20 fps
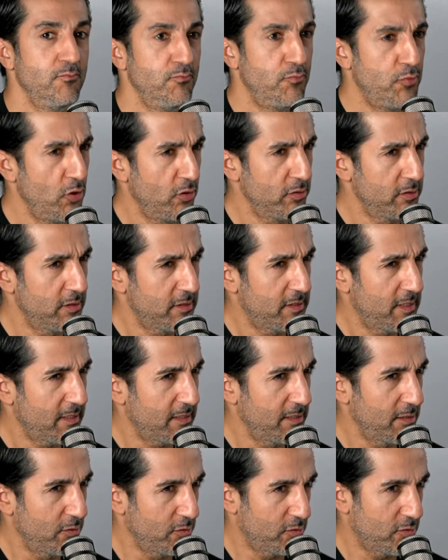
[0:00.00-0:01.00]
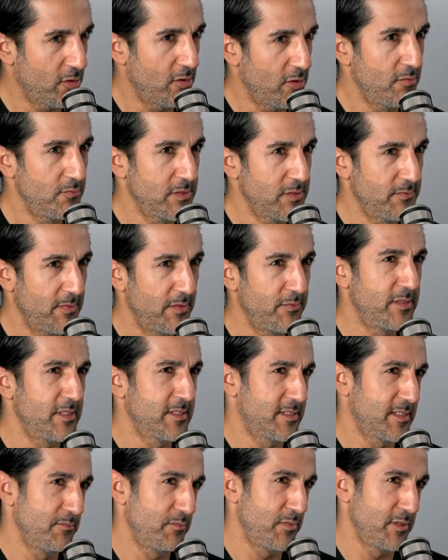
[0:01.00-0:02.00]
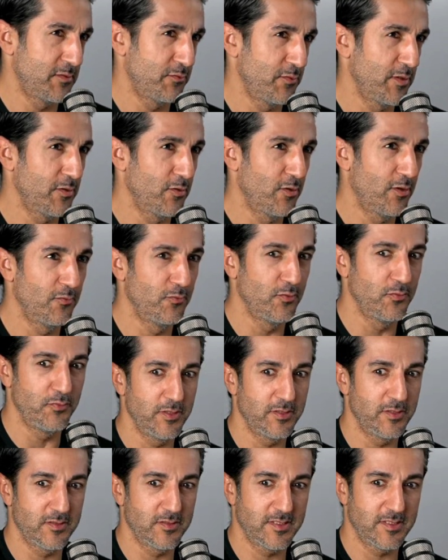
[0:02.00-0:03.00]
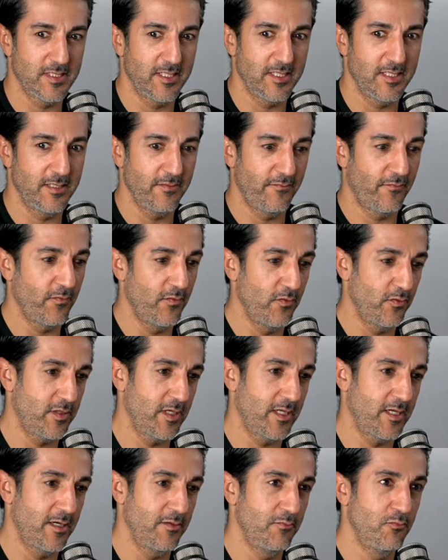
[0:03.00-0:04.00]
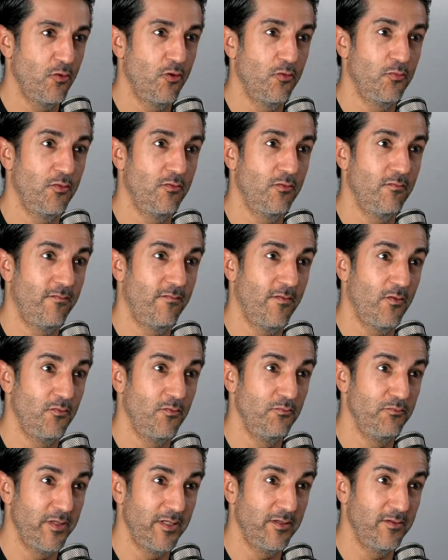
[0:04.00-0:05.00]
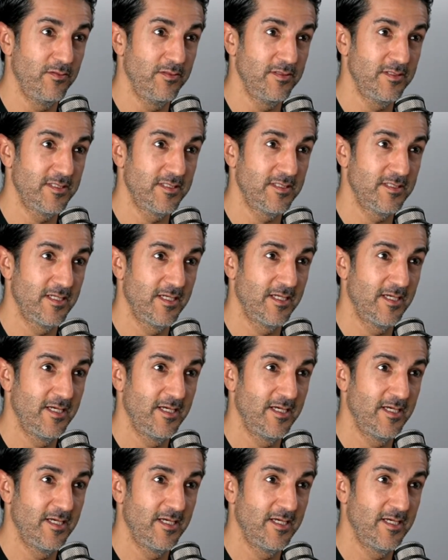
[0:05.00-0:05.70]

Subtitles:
Beyond the technical terms, maybe the simplest way, Gaurav, would to say if you look at our mobile phone bills,